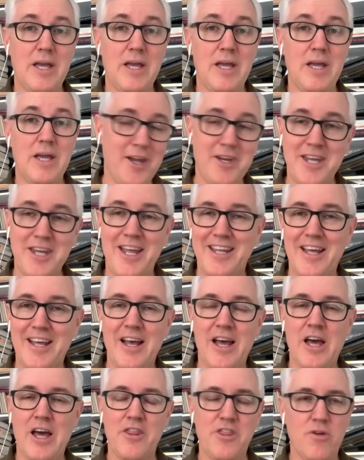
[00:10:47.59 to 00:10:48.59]
You know,
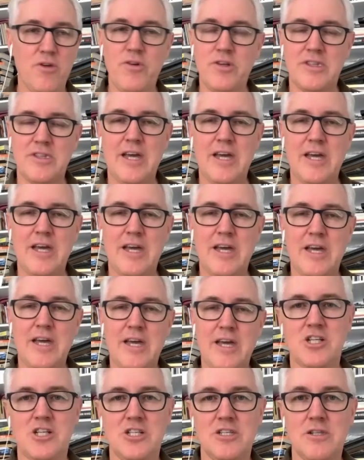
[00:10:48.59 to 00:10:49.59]
there is, that
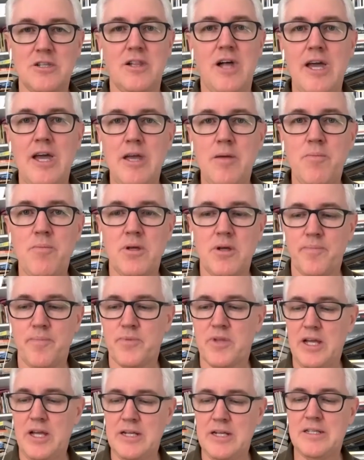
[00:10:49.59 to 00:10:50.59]
introduction is lame.
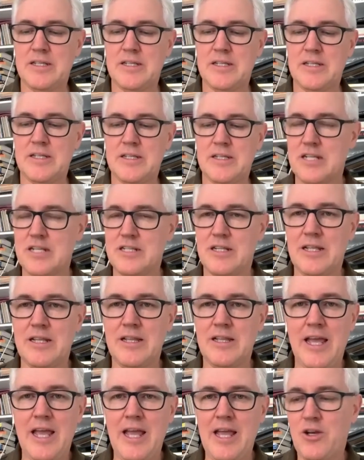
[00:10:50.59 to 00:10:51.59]
It doesn't actually
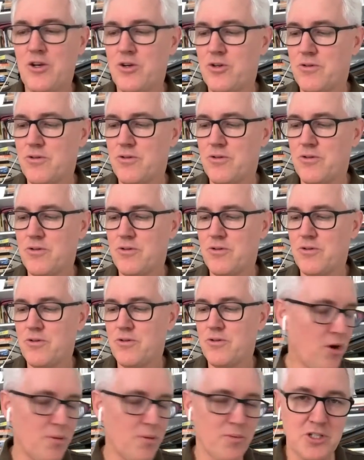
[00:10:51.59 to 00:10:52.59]
land. What I
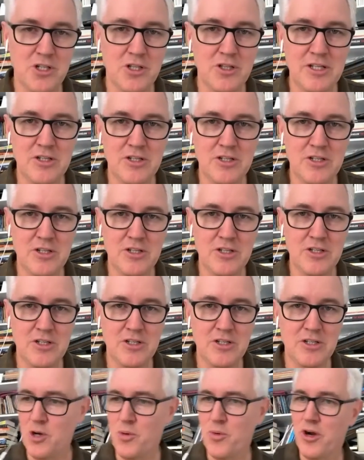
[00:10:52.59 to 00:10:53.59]
promised in the introduction
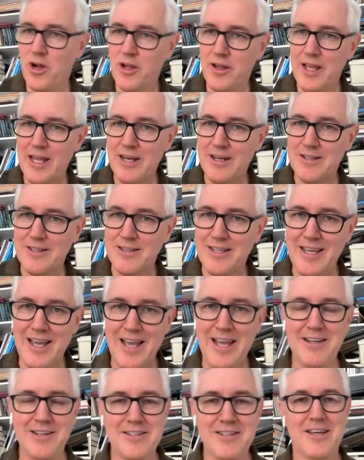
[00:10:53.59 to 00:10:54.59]
is not where I landed at
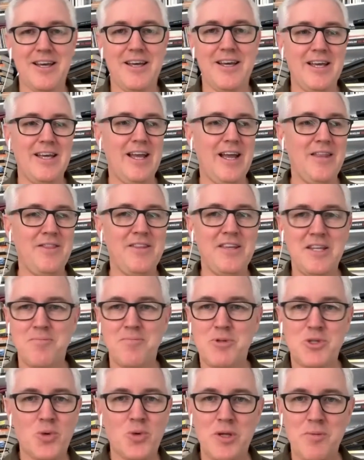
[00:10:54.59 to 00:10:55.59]
the end, and the in
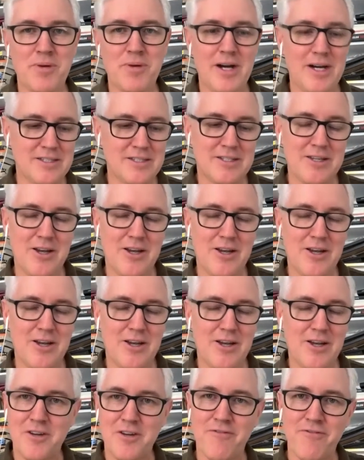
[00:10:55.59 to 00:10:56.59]
between parts don't all
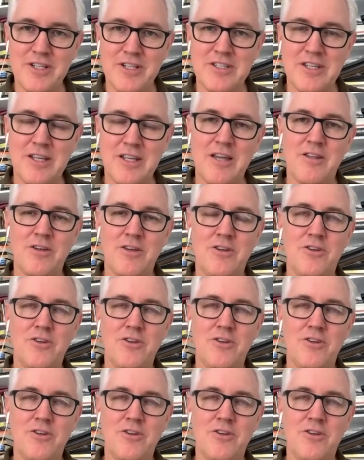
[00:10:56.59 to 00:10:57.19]
kind of fit together.